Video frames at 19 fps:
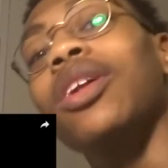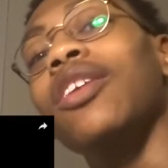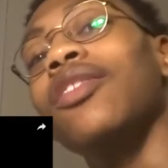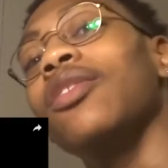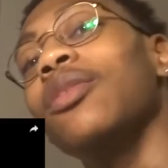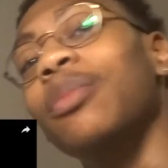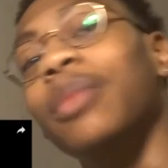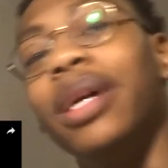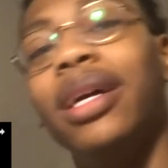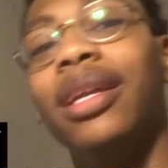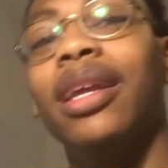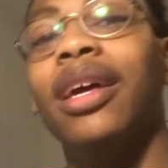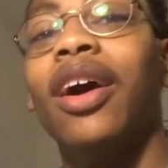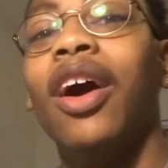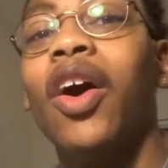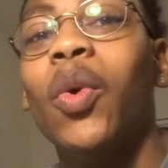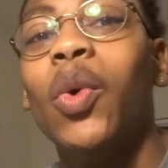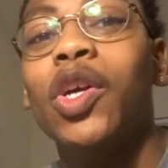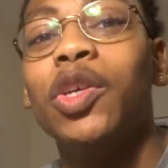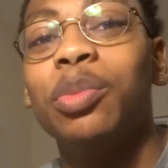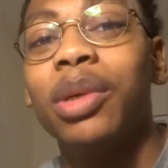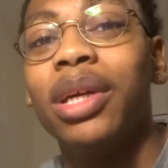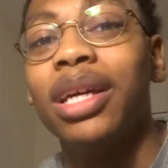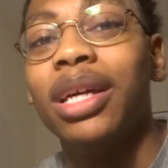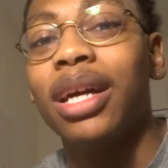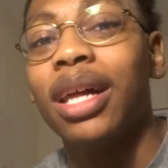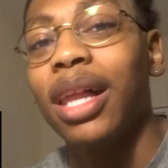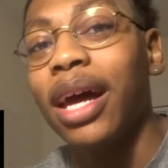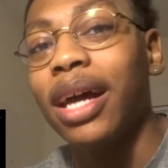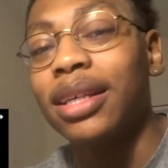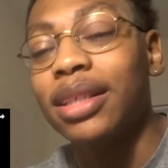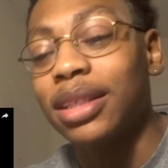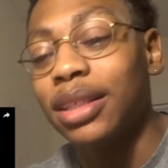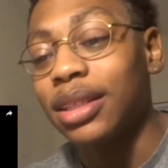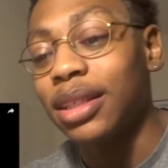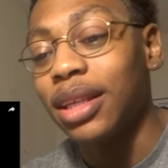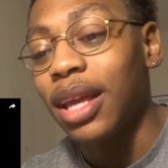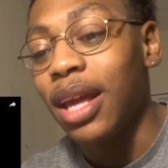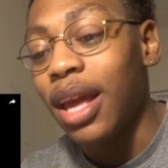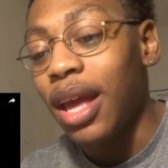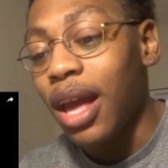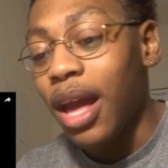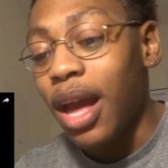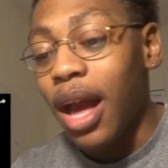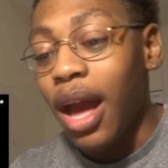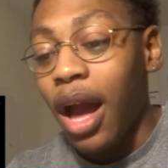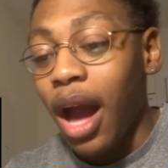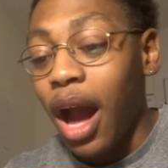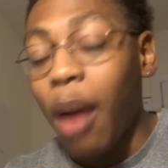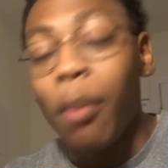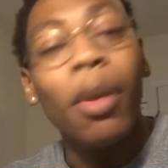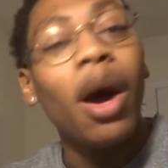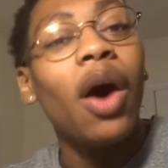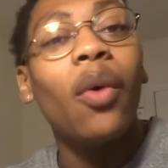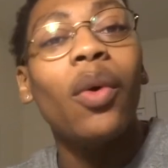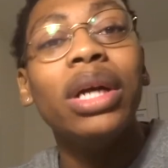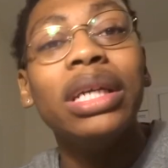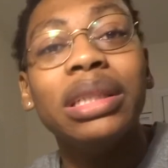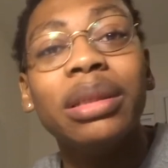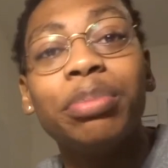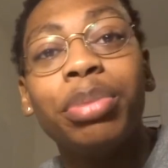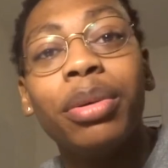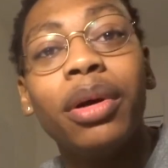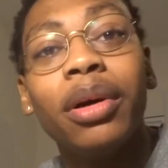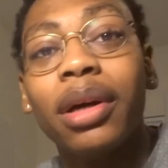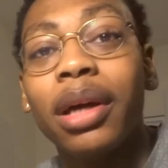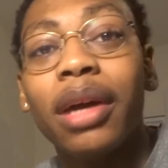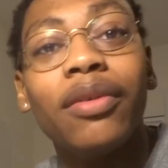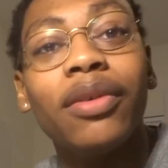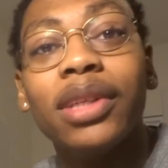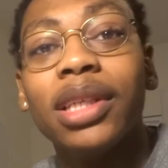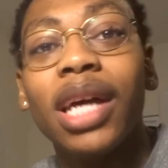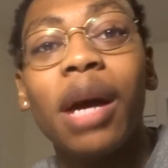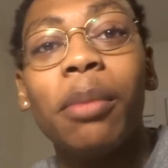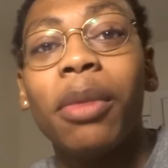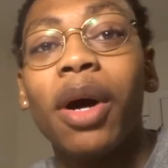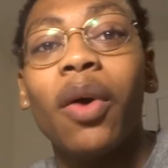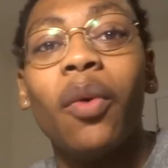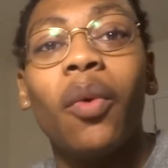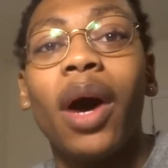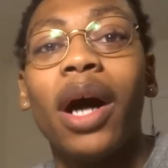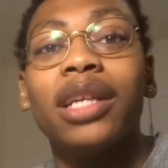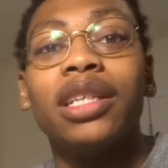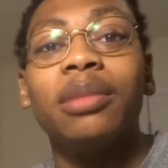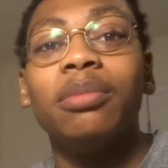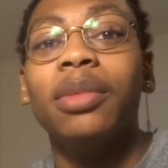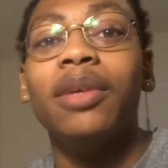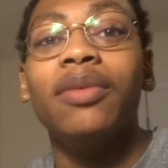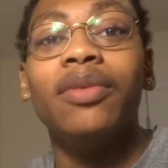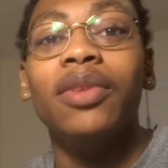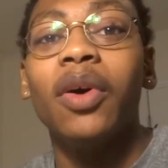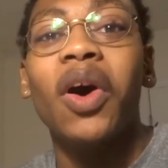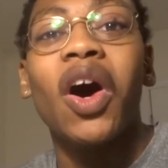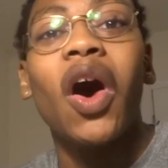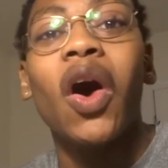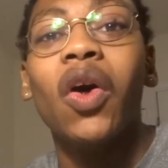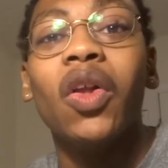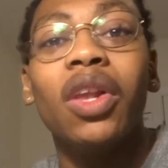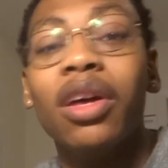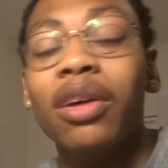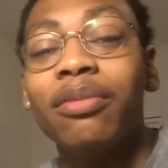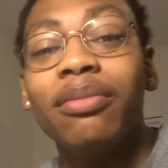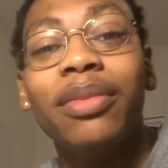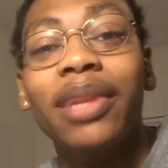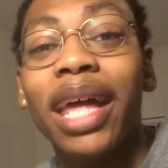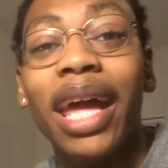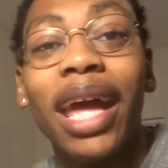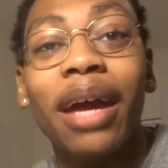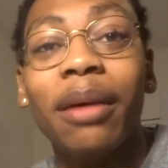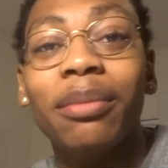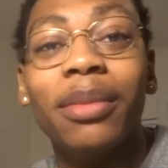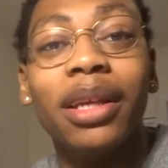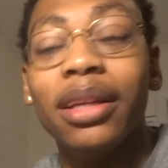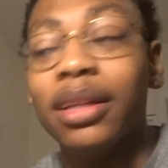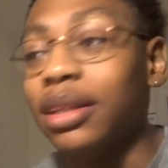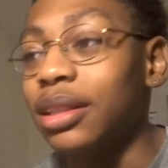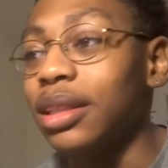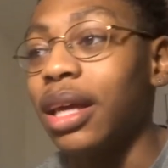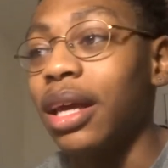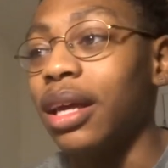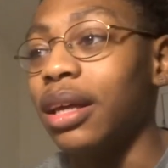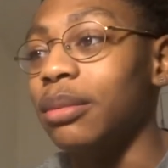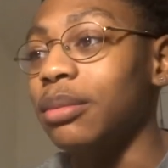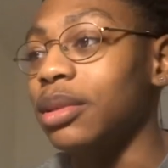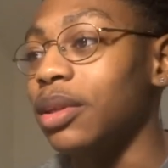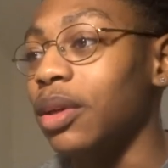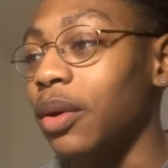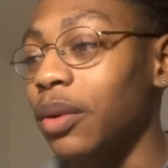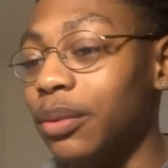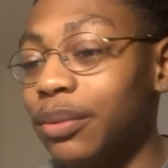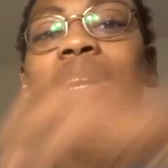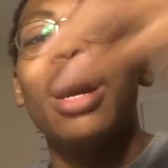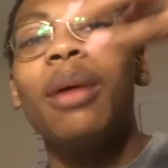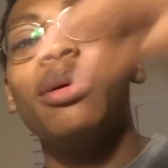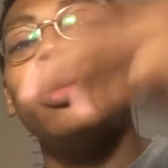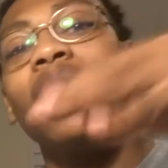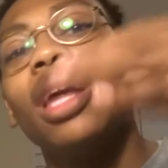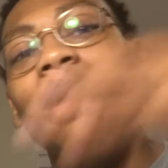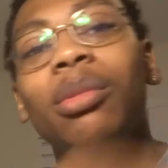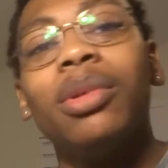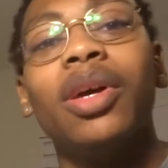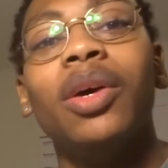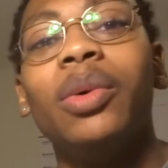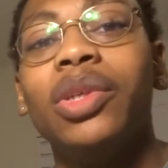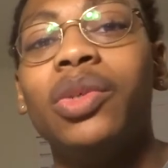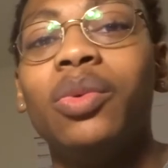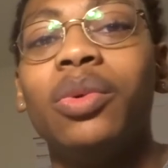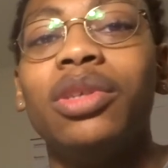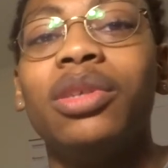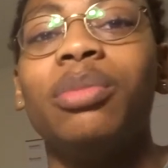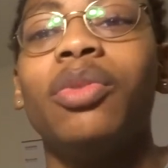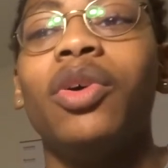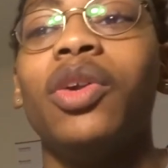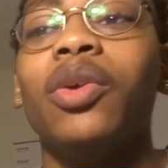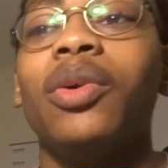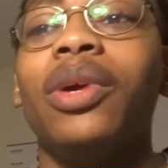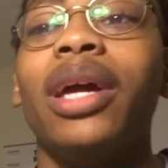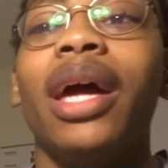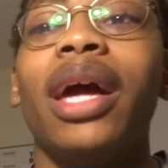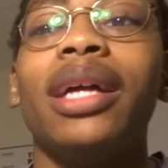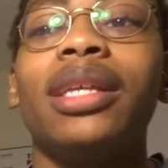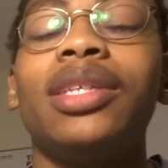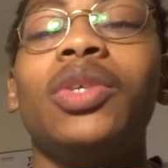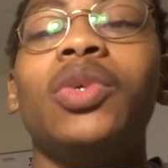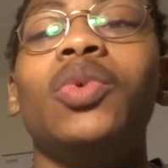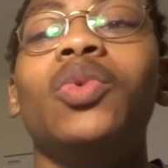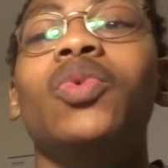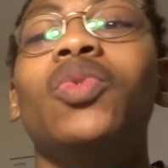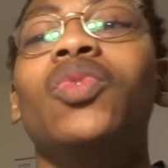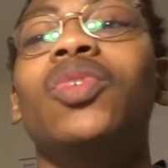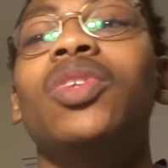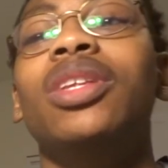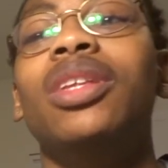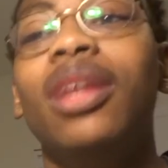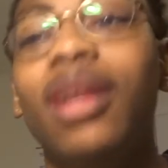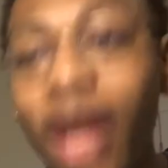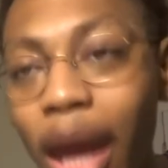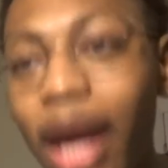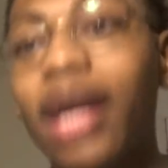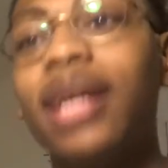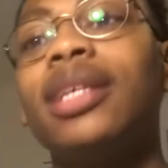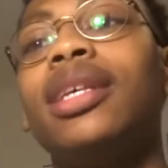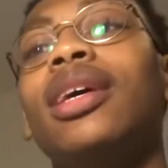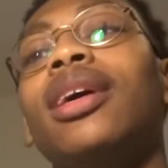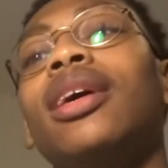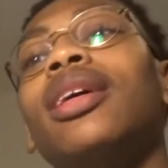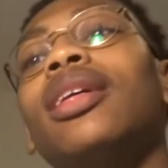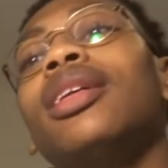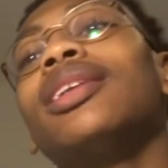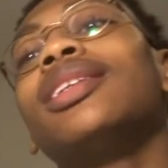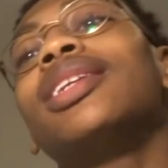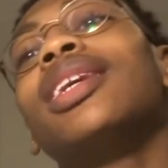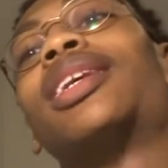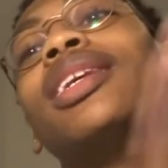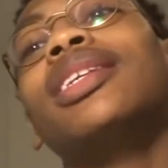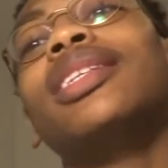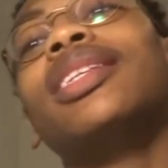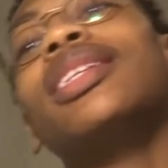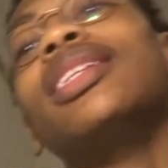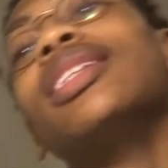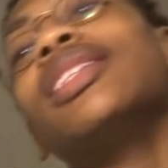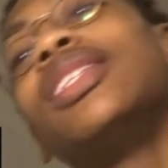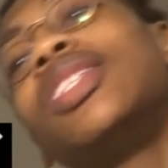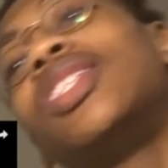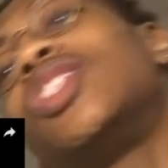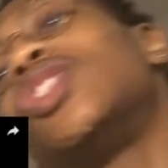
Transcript: of them, man. They always been classics. I'm always a punk every time I watch them, even though all of them damn near the same. So comment down below what you want your boy to react to next. Let's get into this